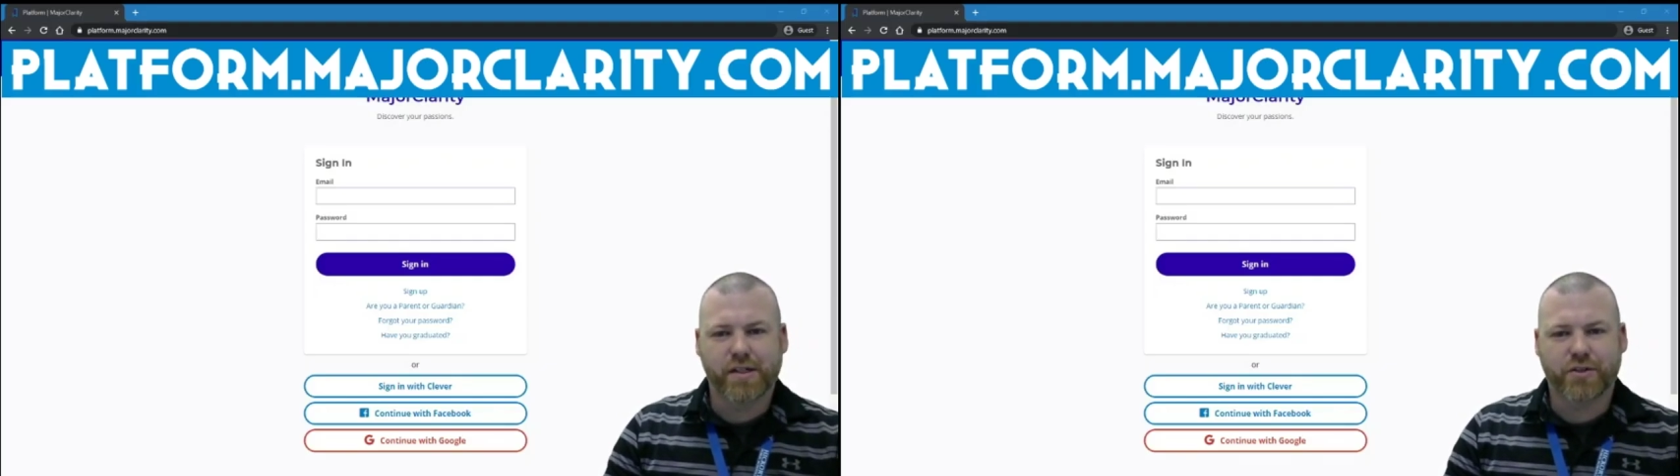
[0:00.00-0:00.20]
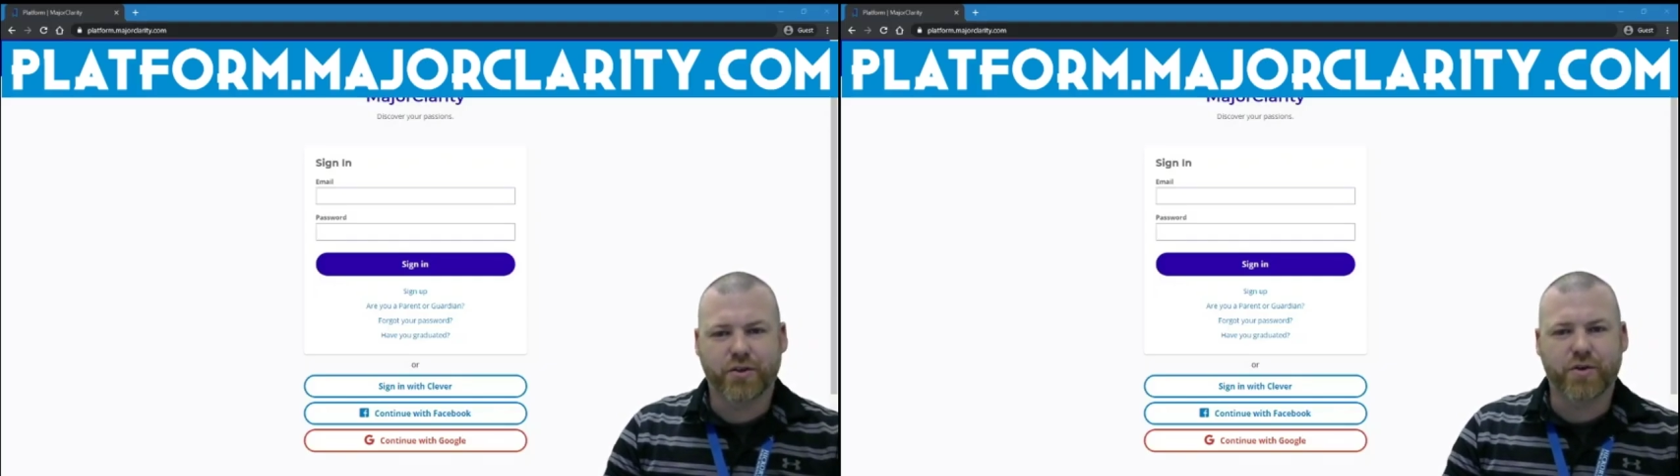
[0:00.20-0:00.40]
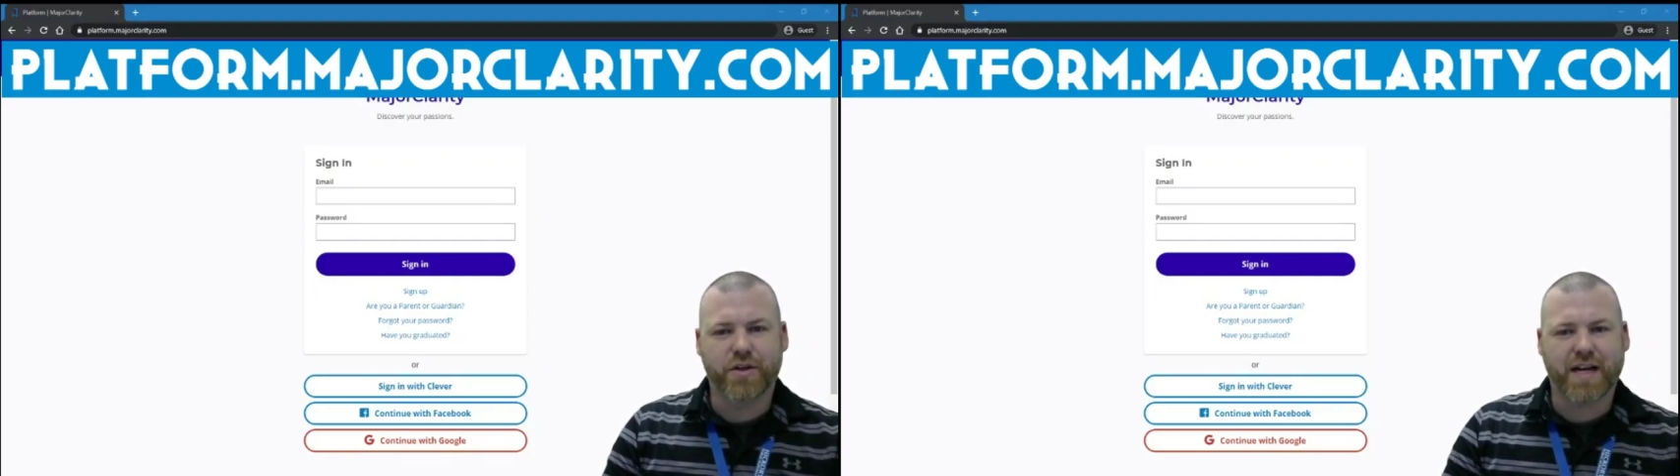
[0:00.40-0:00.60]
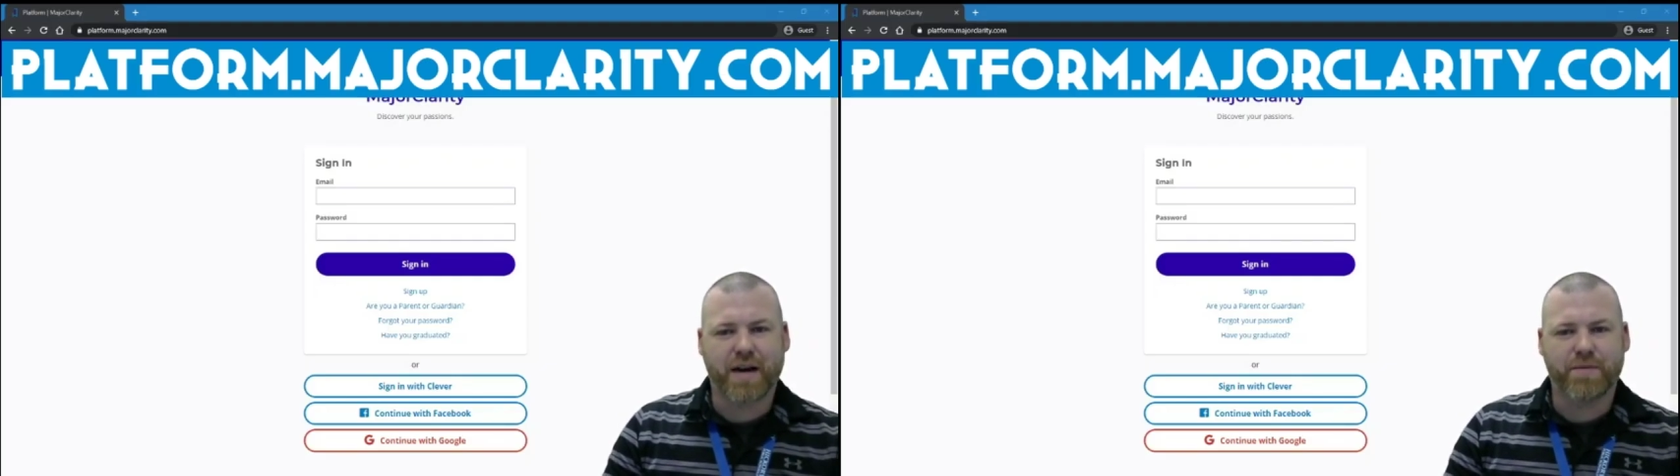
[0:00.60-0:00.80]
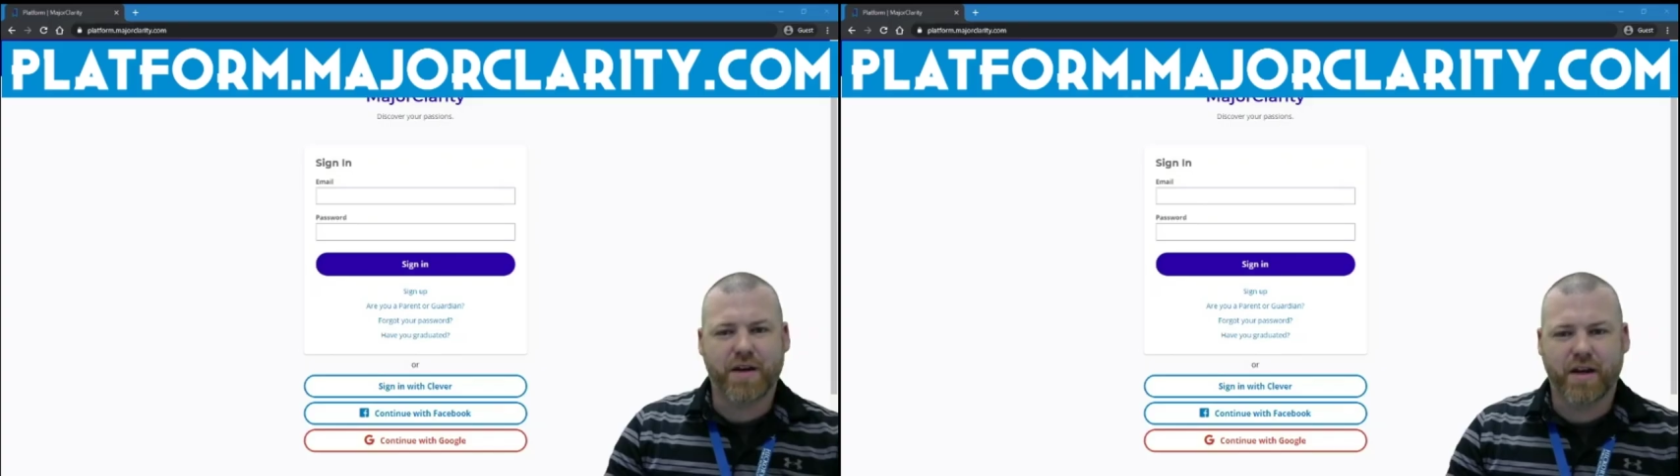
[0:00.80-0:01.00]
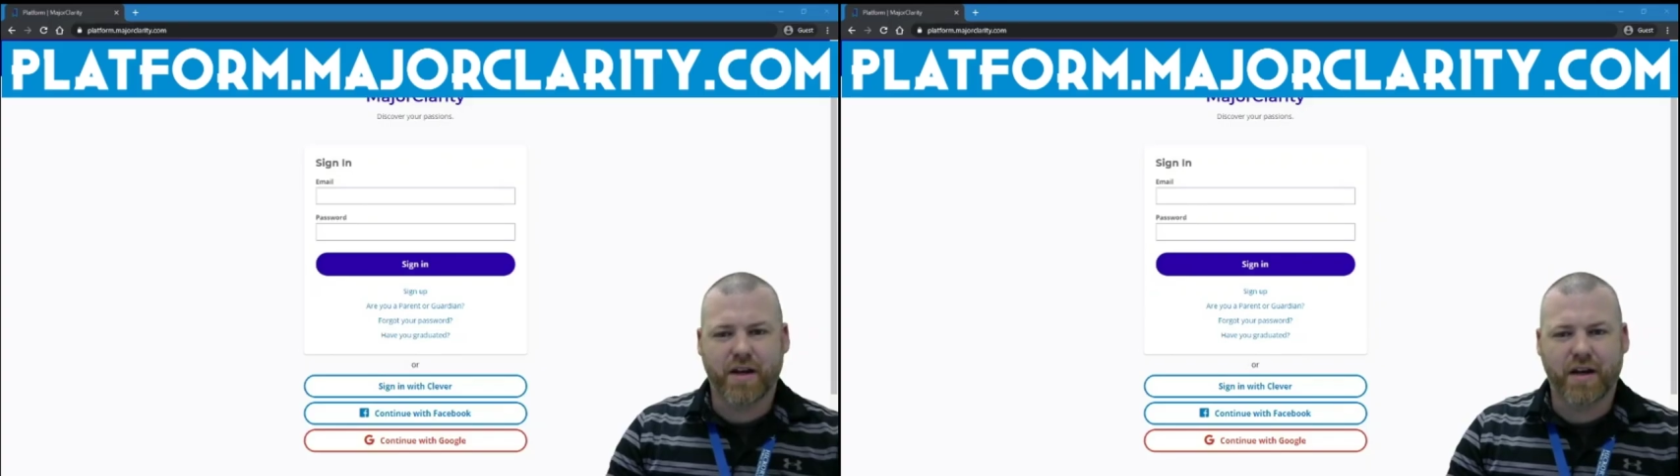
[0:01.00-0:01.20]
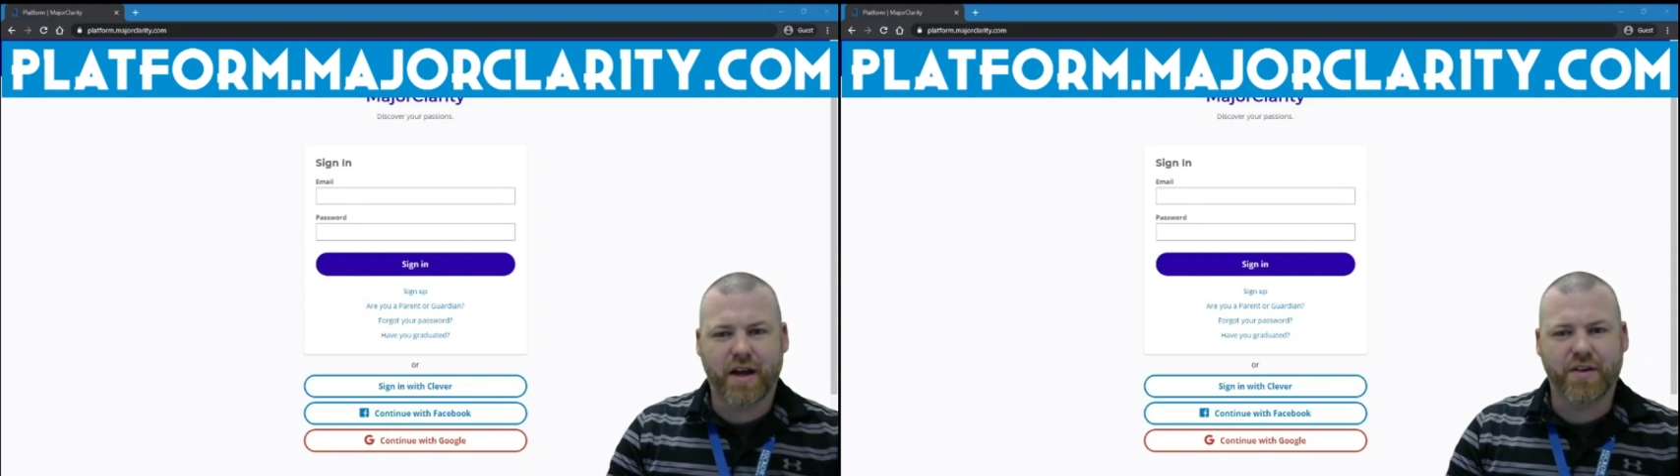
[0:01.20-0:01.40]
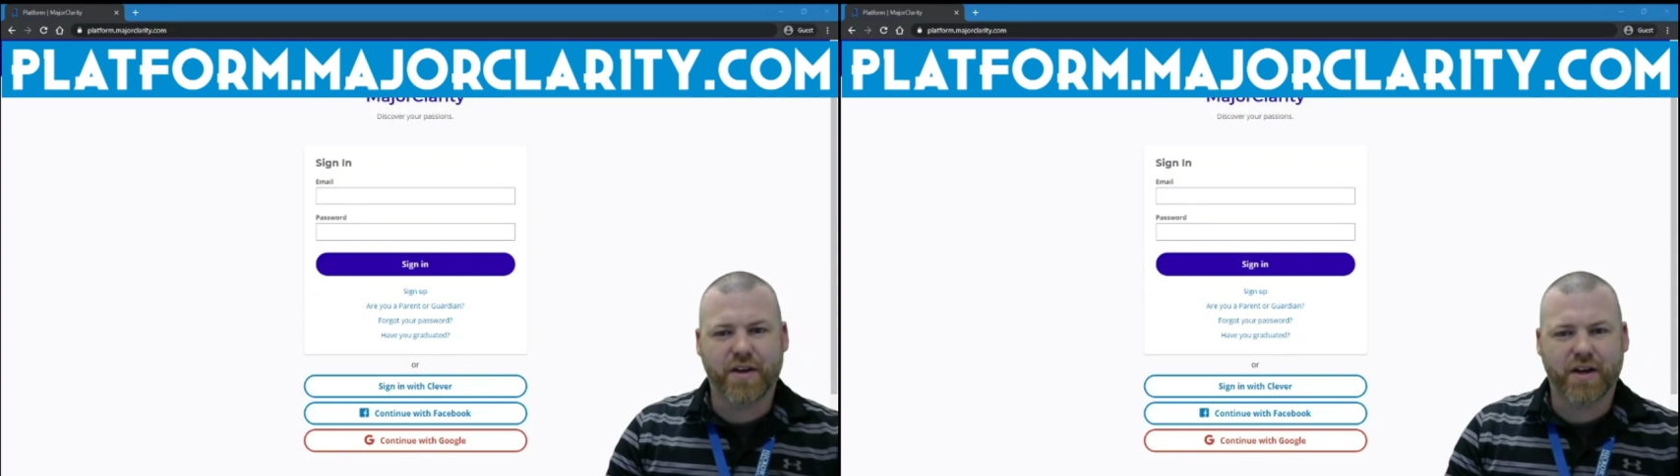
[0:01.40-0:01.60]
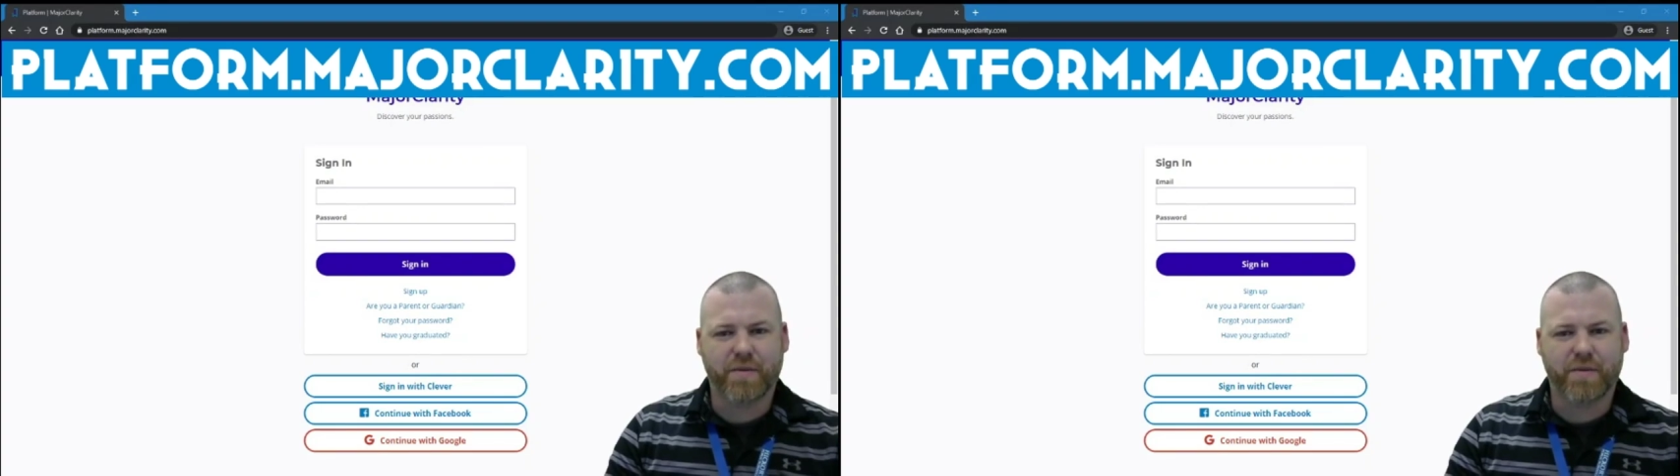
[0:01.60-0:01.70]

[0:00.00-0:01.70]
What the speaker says: so you can type that in and then